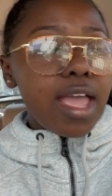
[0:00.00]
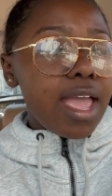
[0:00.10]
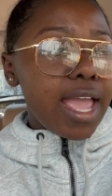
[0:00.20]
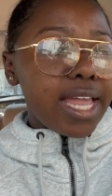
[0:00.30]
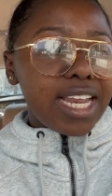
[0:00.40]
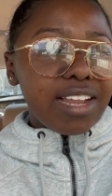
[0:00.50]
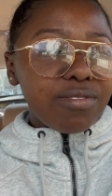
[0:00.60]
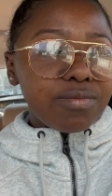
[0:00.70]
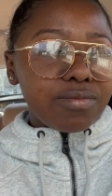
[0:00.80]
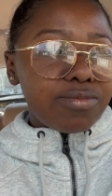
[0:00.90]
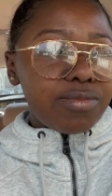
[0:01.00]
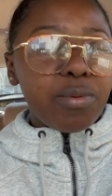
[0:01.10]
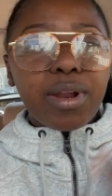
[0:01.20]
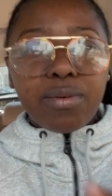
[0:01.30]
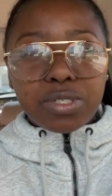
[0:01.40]
And it,
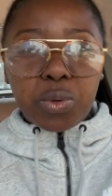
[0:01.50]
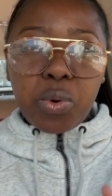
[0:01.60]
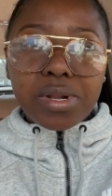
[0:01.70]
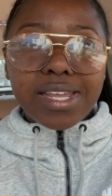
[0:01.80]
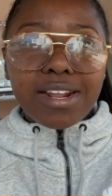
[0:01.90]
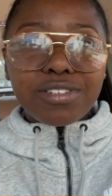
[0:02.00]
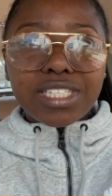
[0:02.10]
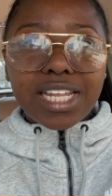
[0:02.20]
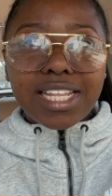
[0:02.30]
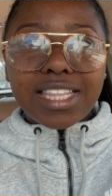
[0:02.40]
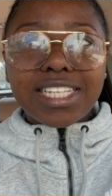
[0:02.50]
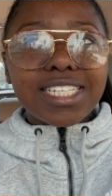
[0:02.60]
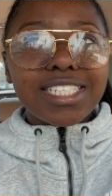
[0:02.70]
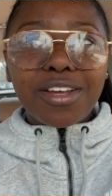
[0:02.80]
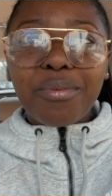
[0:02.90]
when I was recording it, I was just like, this
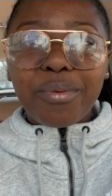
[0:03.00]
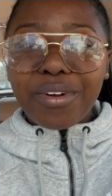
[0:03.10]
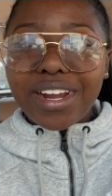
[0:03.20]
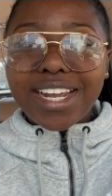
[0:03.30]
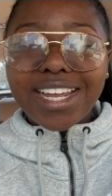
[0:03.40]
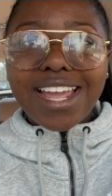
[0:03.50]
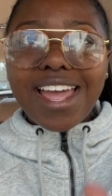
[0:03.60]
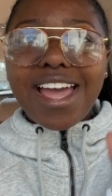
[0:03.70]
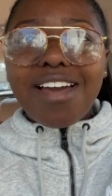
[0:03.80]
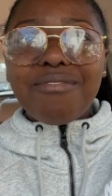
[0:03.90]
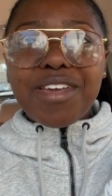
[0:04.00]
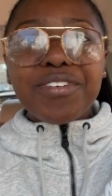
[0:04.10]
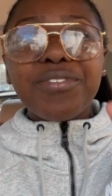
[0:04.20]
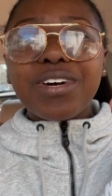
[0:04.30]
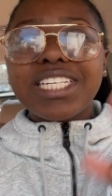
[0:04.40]
is so boring.
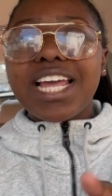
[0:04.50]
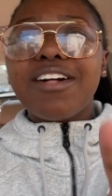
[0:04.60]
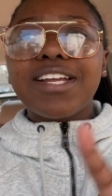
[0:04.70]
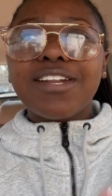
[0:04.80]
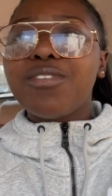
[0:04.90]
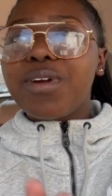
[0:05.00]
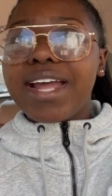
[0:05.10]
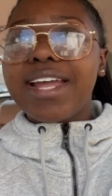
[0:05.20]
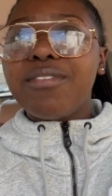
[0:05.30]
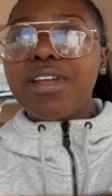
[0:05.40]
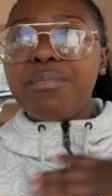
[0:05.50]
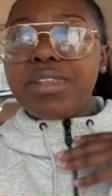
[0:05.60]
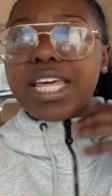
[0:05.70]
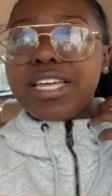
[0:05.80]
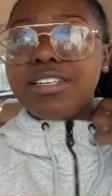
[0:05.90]
Maybe one day I'll get it right when I'm
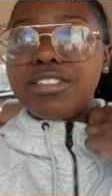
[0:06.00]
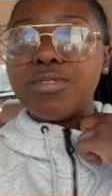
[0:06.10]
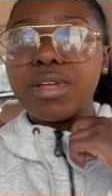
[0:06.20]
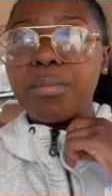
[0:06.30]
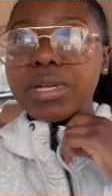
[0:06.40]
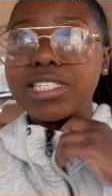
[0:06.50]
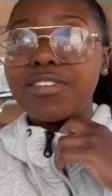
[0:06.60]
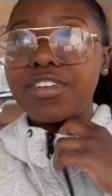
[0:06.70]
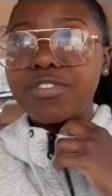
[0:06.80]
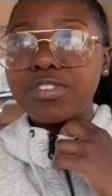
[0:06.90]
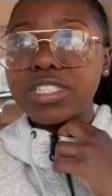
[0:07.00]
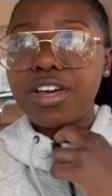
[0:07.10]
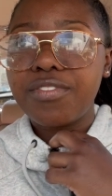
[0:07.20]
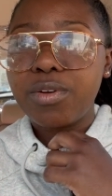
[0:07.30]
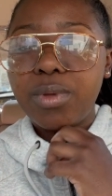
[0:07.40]
like doing a bunch of eventful
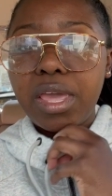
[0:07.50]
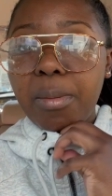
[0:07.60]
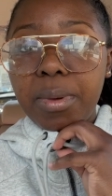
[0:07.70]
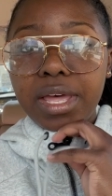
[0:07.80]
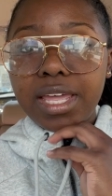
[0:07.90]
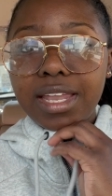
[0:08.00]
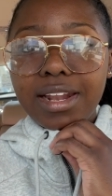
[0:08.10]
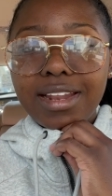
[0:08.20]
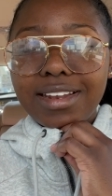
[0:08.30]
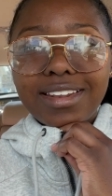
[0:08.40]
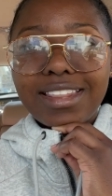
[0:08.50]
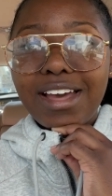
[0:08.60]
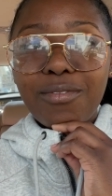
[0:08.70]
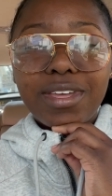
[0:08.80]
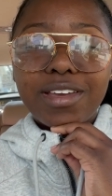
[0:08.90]
stuff in a week, but
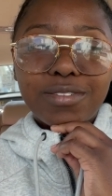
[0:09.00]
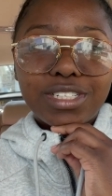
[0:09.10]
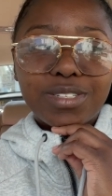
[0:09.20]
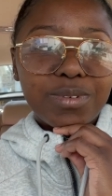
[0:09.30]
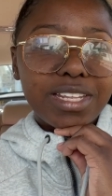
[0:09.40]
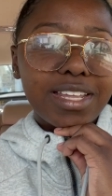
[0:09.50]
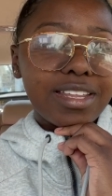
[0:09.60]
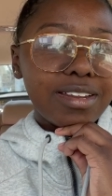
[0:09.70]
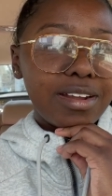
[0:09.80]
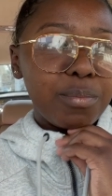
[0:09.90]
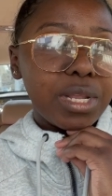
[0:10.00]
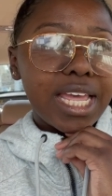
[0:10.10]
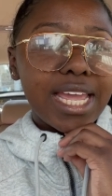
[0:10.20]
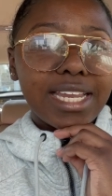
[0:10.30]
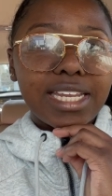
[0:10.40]
that week it was just really
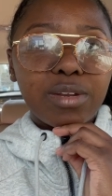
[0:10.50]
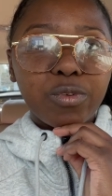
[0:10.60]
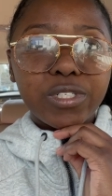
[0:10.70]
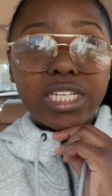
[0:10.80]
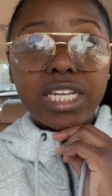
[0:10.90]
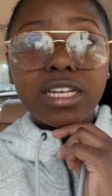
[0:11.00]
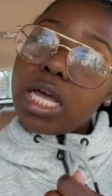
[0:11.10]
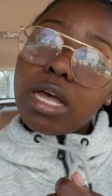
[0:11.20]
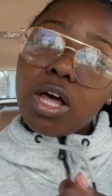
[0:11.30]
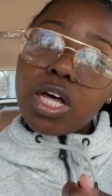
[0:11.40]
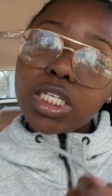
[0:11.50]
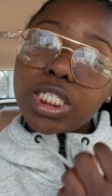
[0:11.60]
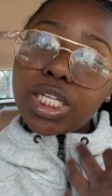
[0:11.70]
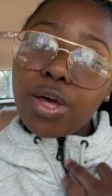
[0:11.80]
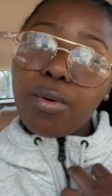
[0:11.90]
bland and routine.
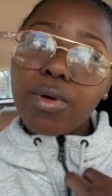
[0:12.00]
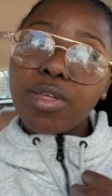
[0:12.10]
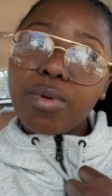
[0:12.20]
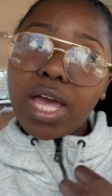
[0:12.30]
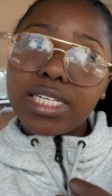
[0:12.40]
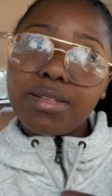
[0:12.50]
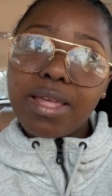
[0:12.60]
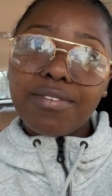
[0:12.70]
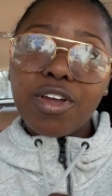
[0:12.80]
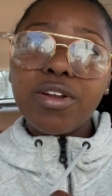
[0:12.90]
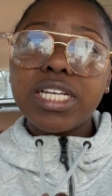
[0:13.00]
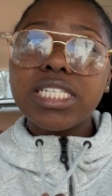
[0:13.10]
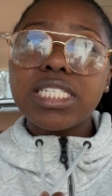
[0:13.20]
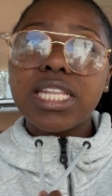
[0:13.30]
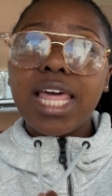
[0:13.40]
Also, you guys may have
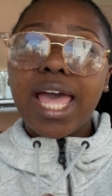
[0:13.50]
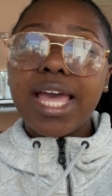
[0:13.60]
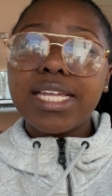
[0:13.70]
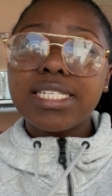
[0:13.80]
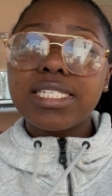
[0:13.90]
noticed that